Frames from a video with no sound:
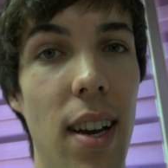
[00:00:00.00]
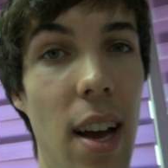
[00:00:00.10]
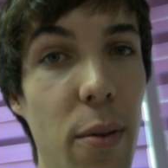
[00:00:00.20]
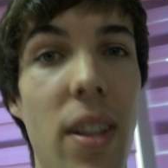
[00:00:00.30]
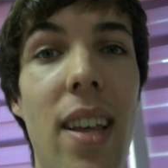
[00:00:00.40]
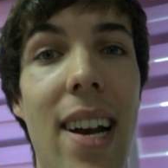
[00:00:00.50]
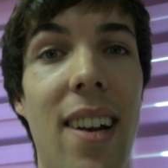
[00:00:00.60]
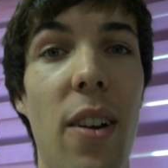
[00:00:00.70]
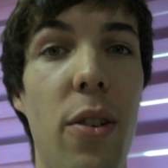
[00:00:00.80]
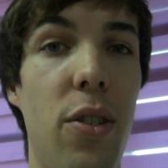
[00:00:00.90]
I was
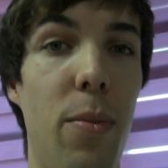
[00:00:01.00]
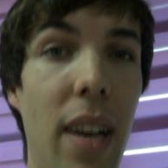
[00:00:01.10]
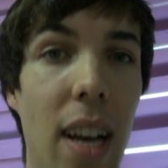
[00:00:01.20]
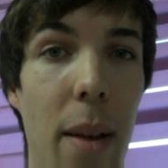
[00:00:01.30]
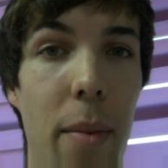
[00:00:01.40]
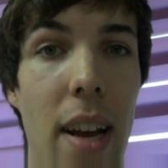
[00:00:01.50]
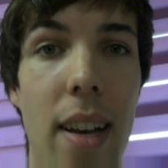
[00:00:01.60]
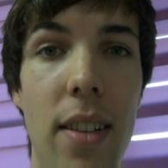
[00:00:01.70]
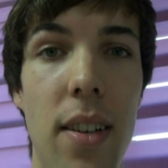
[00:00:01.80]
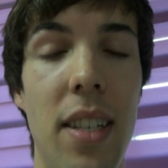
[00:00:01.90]
that close to being
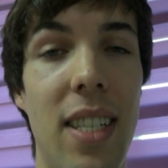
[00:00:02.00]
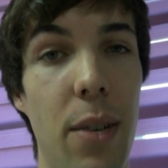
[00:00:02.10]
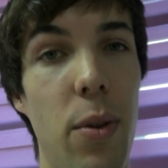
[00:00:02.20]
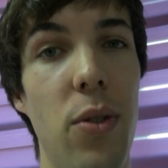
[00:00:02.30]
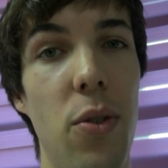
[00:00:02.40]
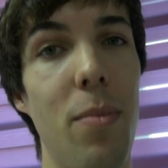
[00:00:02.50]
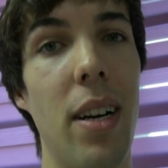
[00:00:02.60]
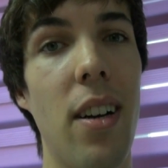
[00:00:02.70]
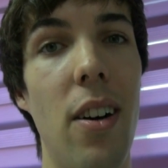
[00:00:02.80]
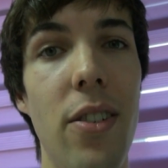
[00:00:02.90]
eliminated, 0-2
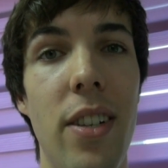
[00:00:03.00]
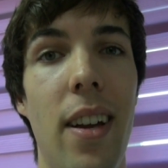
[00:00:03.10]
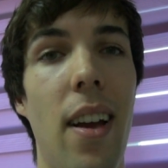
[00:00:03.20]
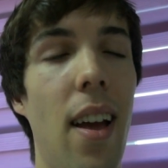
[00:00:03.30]
by Galzi.